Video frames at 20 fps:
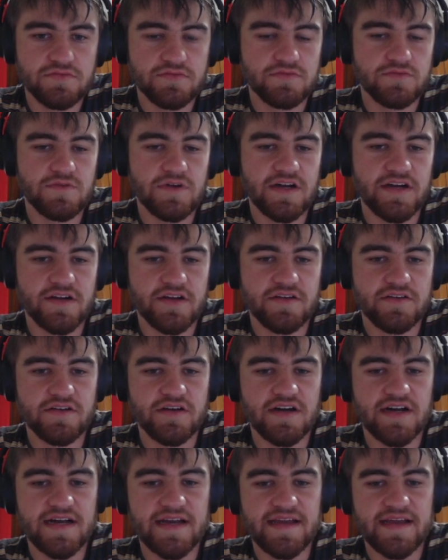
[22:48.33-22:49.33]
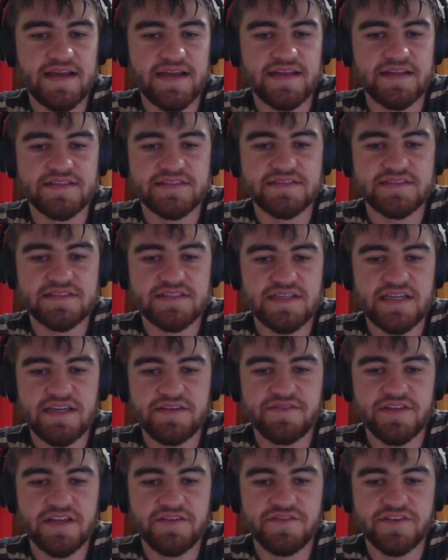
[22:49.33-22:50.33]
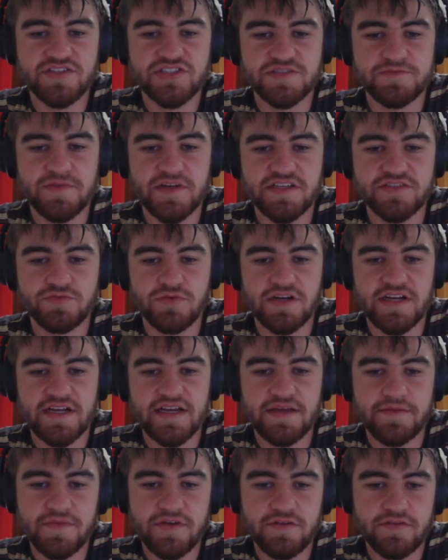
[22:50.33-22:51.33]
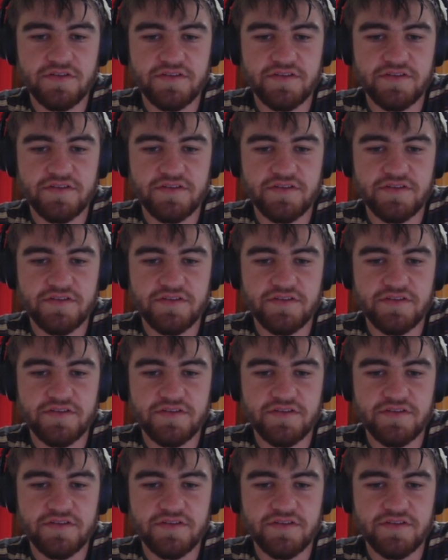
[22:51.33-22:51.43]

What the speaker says: ruck guy, and even if he just plays one game, he'll